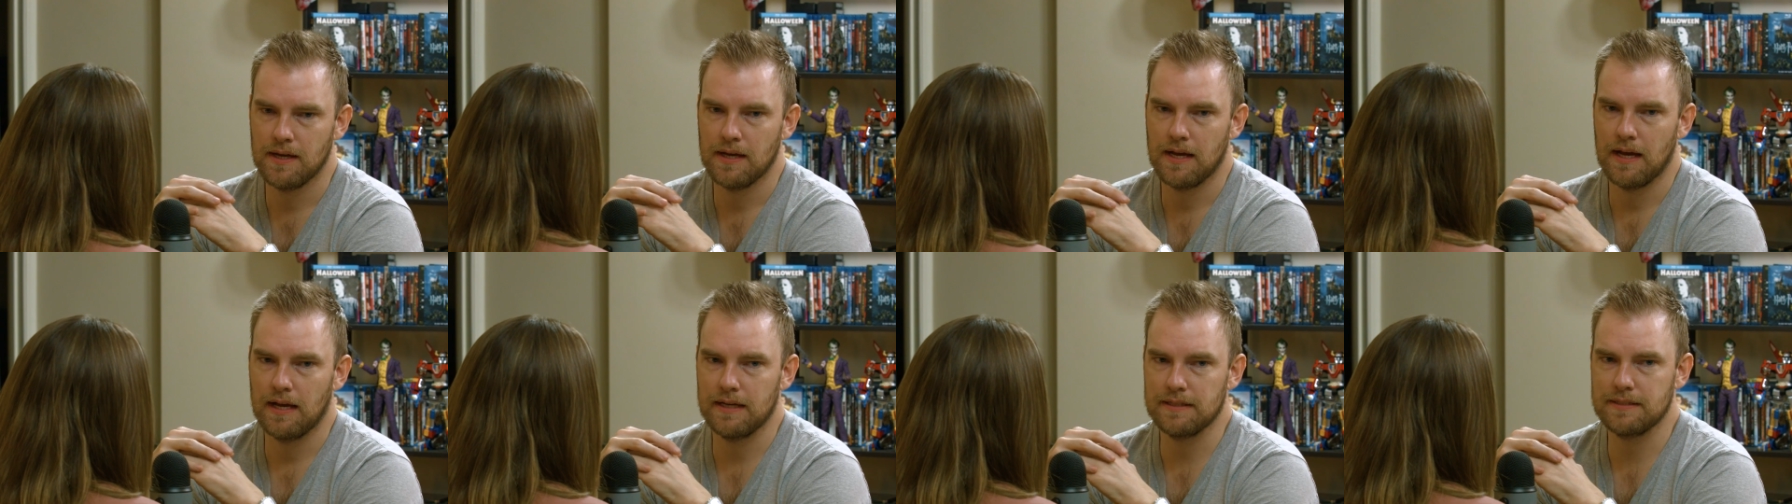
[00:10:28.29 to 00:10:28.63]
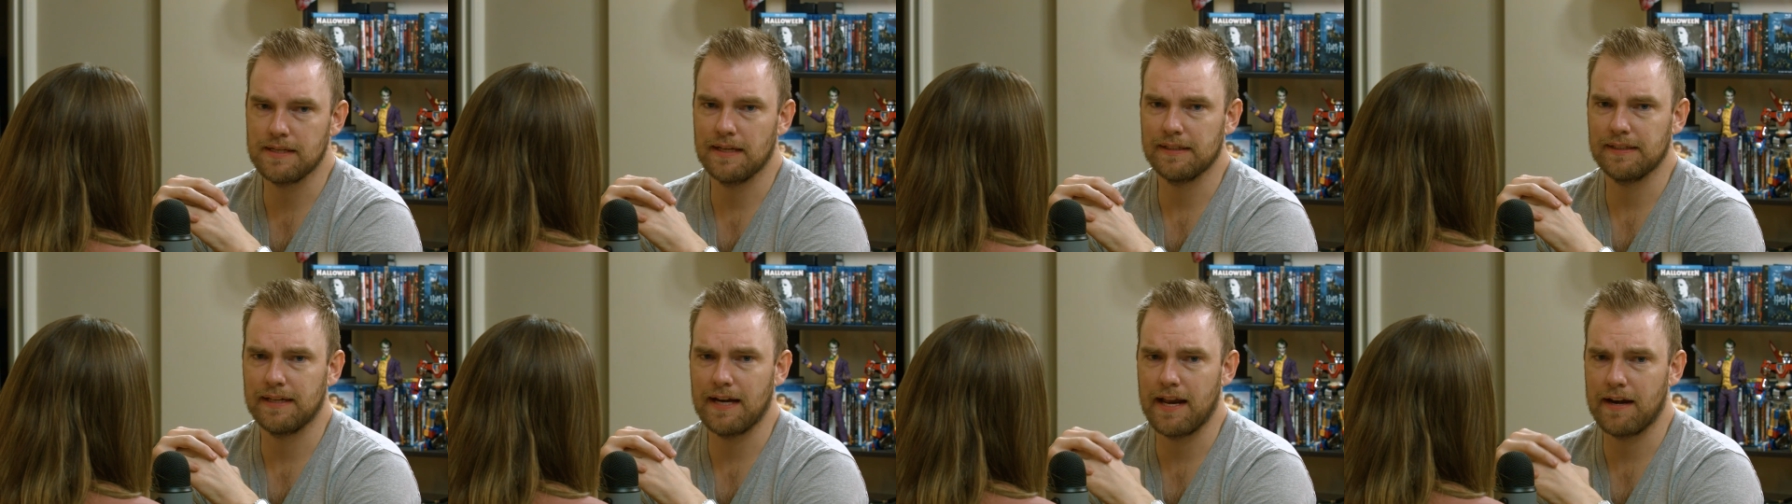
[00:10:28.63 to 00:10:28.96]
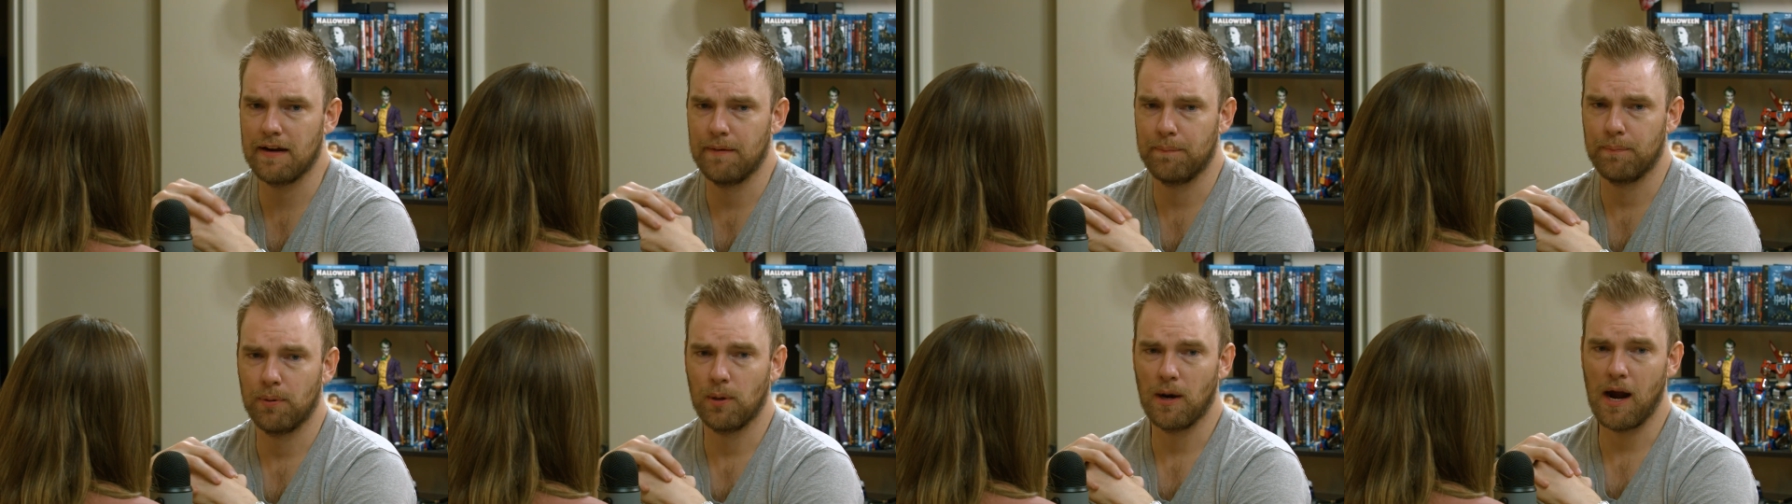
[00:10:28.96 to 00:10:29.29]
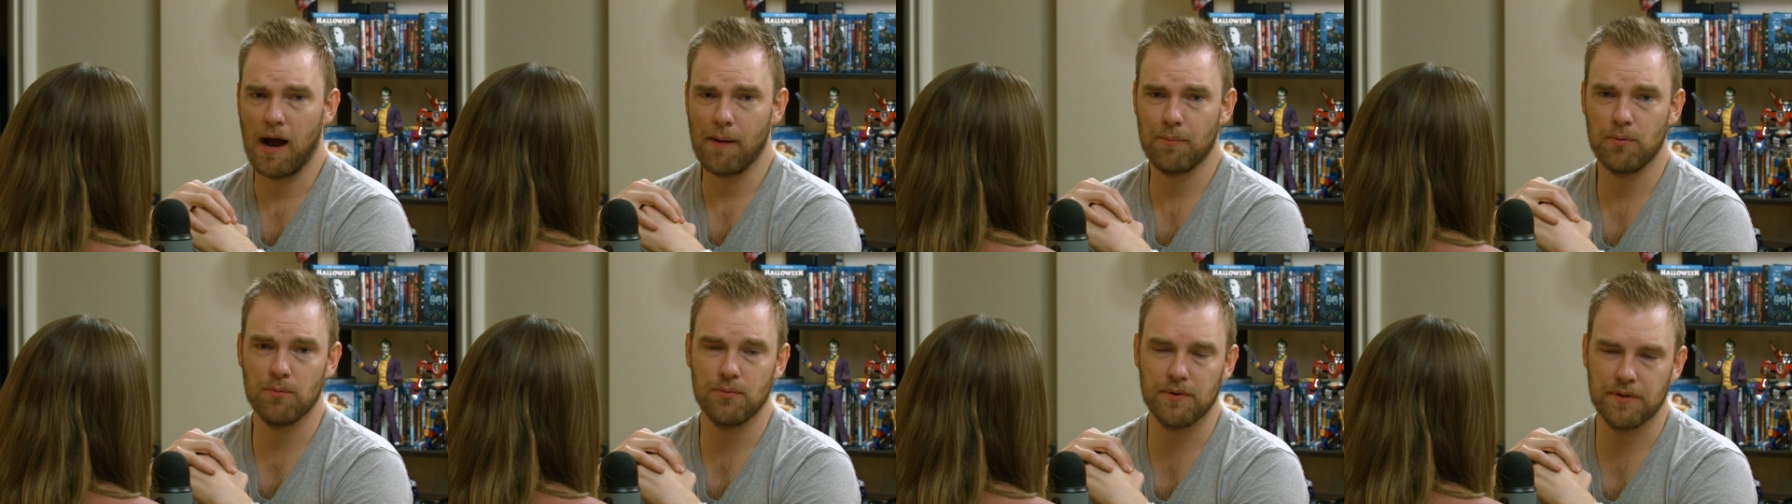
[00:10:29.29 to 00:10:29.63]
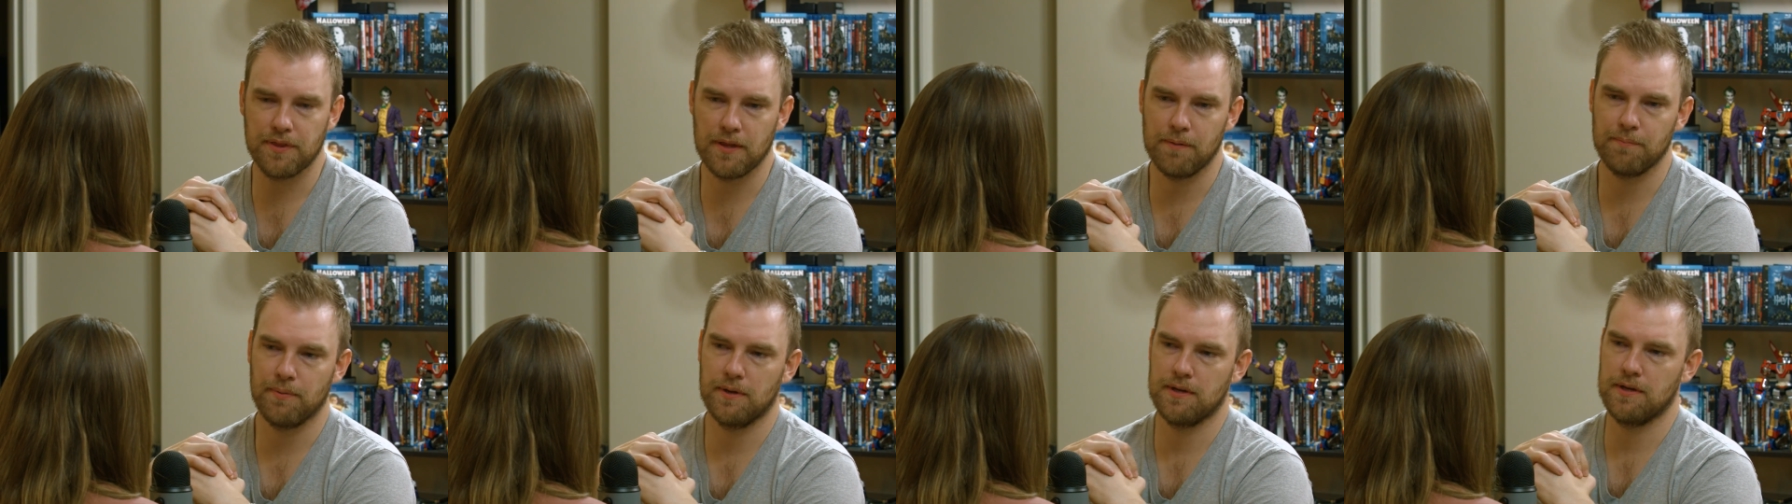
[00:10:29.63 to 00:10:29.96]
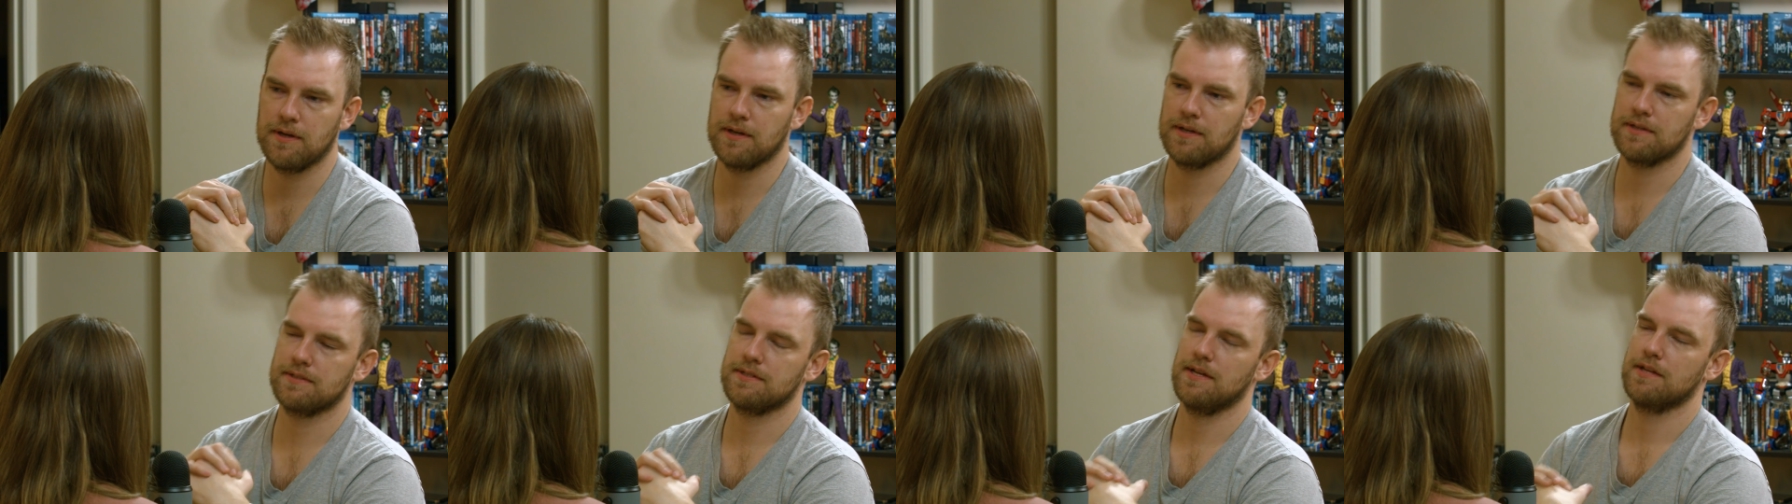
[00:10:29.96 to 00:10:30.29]
It's not that I had a problem with it, but you
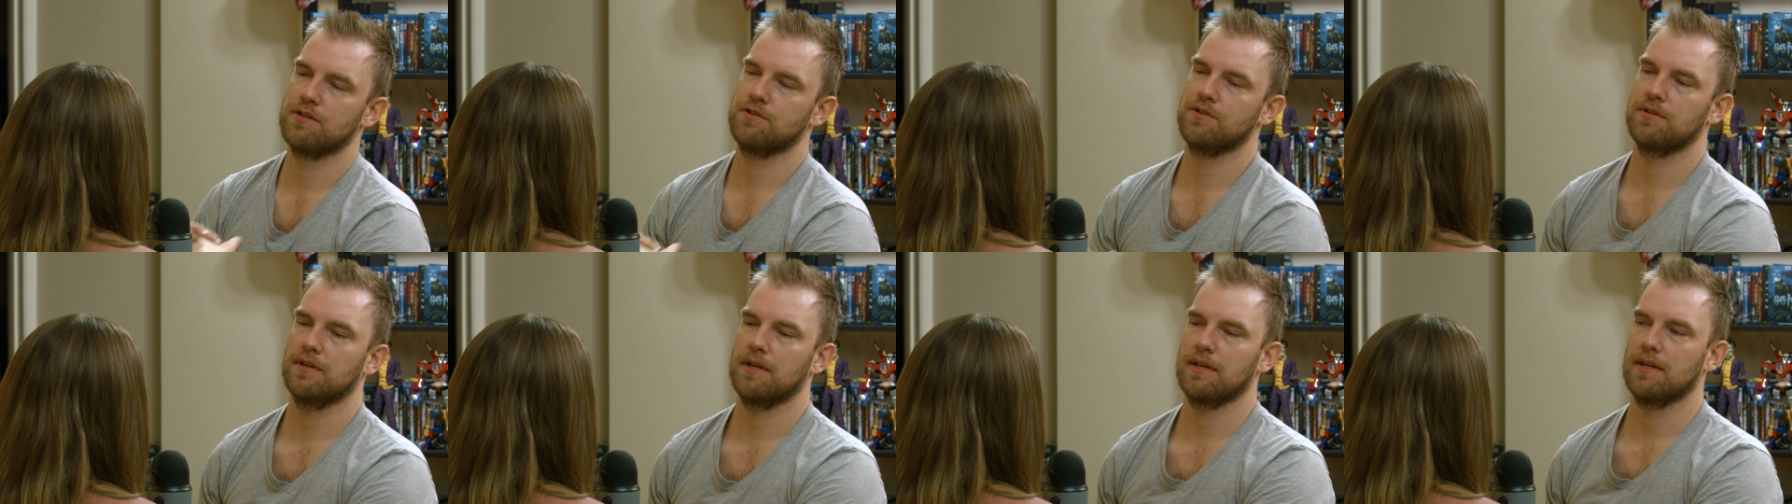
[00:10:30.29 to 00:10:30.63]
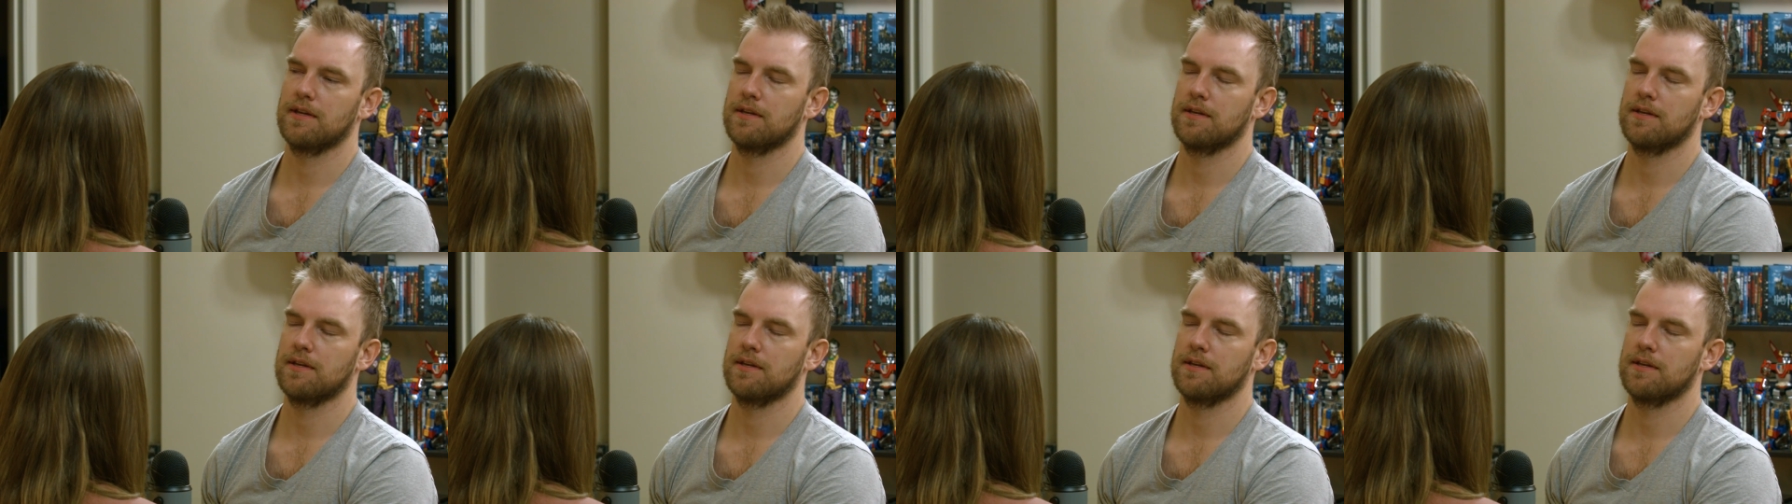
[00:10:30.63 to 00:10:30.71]
could essentially,